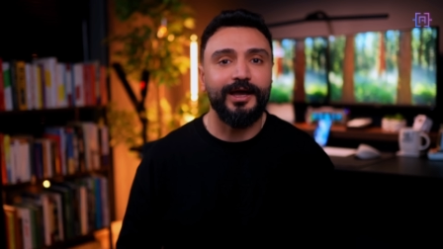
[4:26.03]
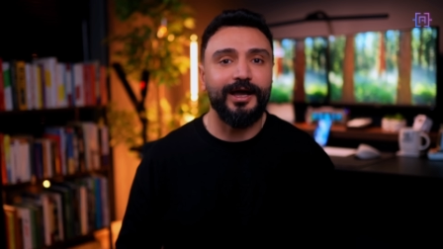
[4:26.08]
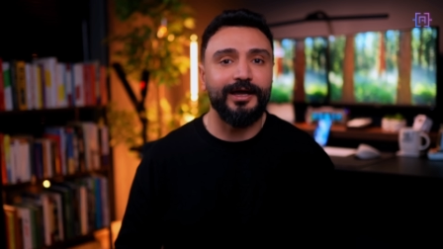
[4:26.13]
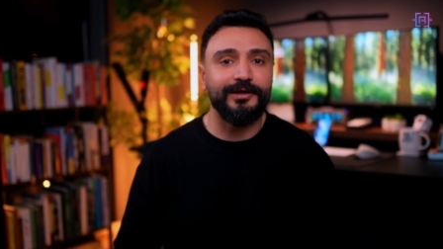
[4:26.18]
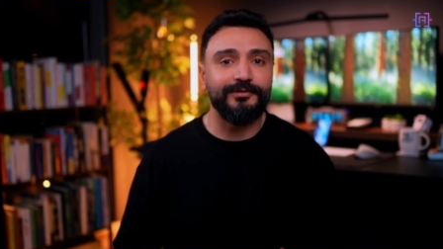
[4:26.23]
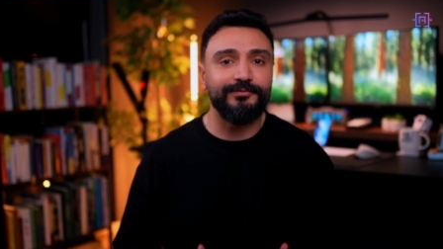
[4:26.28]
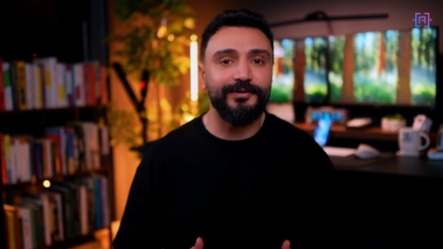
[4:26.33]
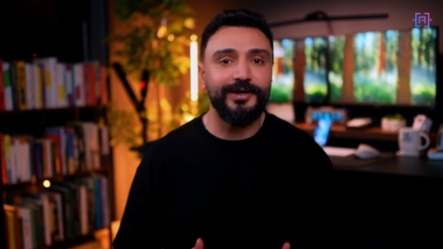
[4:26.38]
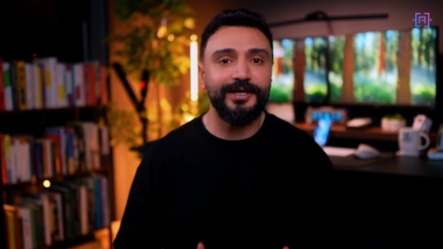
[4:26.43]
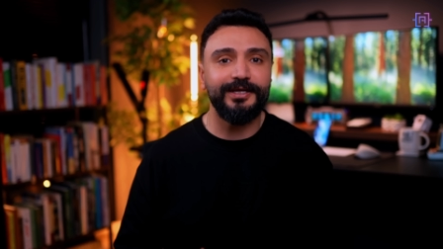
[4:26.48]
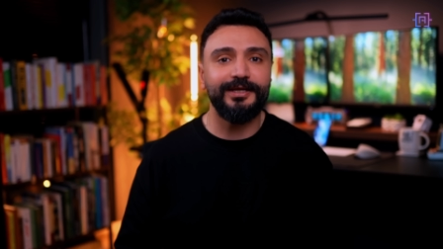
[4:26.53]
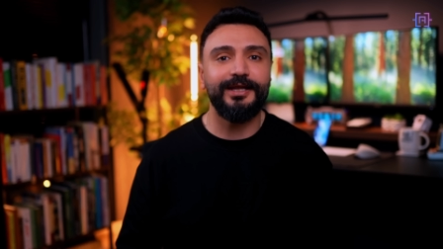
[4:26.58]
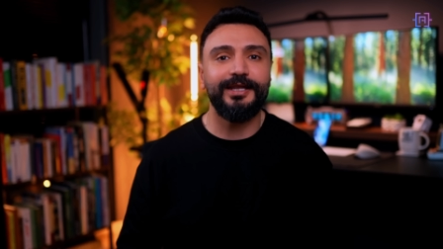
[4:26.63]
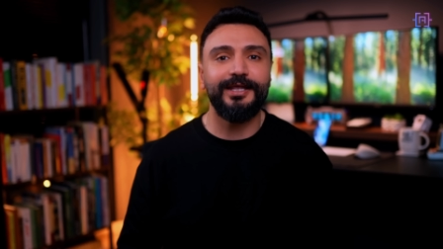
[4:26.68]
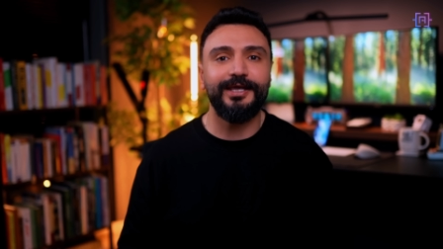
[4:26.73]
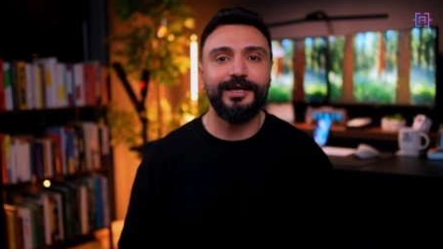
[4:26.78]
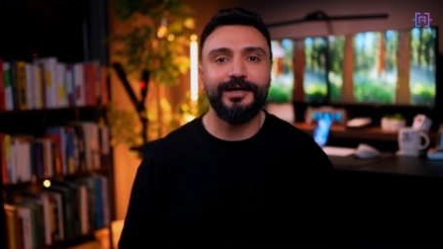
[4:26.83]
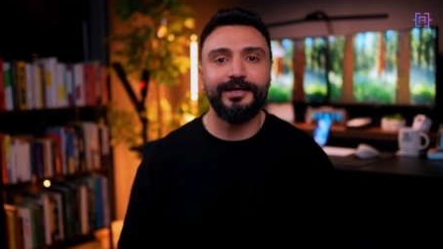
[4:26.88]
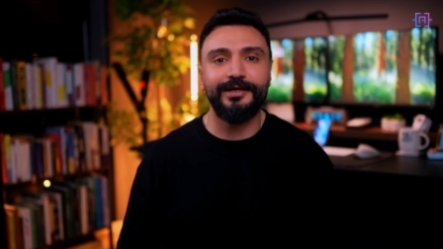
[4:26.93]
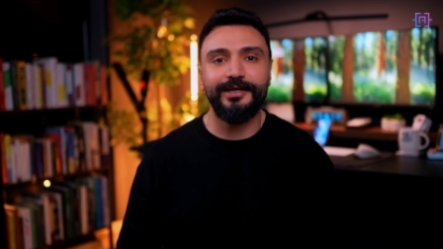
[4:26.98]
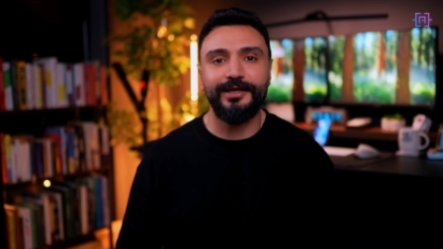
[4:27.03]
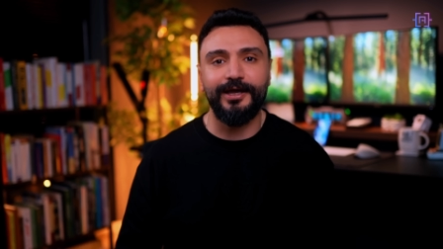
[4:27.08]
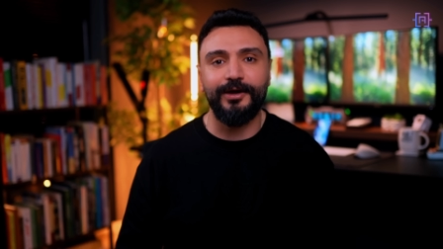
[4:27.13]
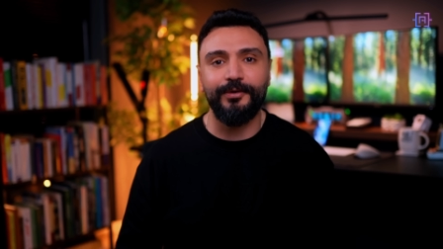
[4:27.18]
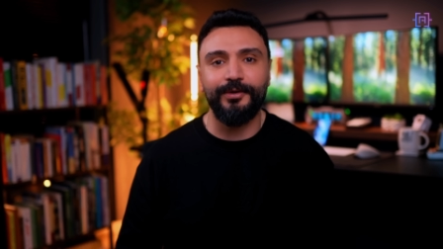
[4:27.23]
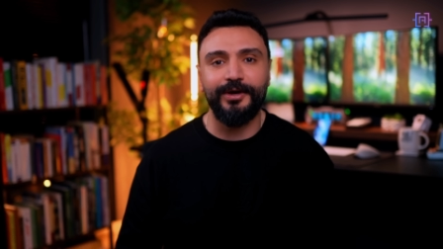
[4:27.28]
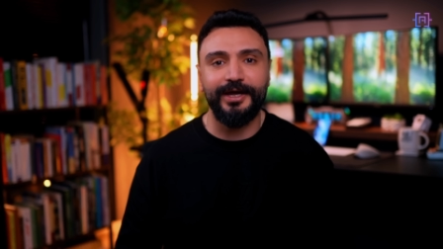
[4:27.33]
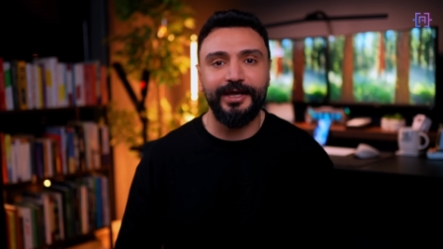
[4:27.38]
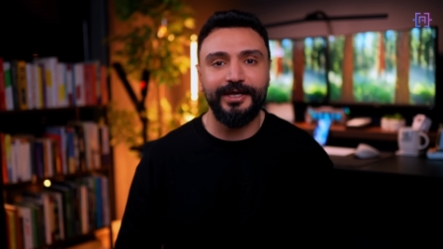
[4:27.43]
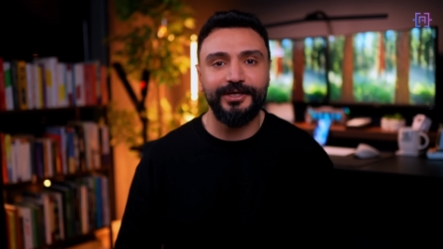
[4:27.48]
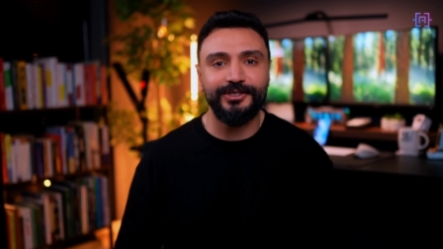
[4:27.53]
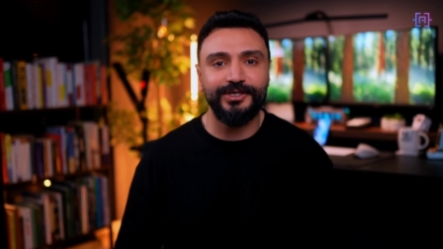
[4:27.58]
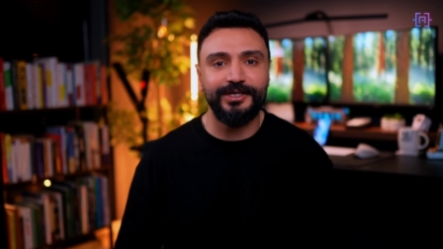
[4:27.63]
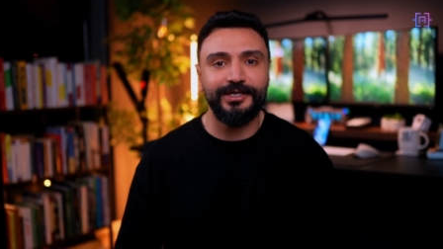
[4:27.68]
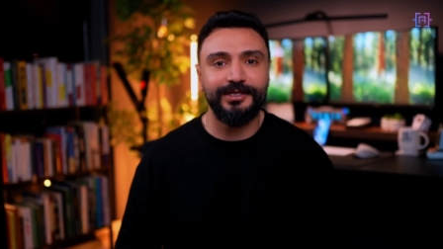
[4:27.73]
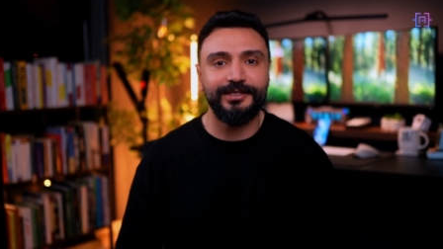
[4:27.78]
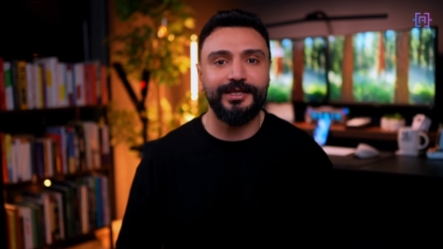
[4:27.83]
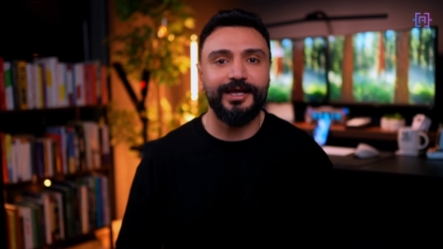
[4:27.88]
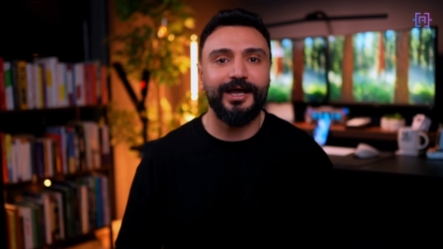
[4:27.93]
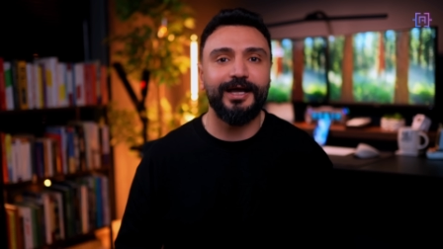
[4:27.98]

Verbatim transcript: and finally running our agent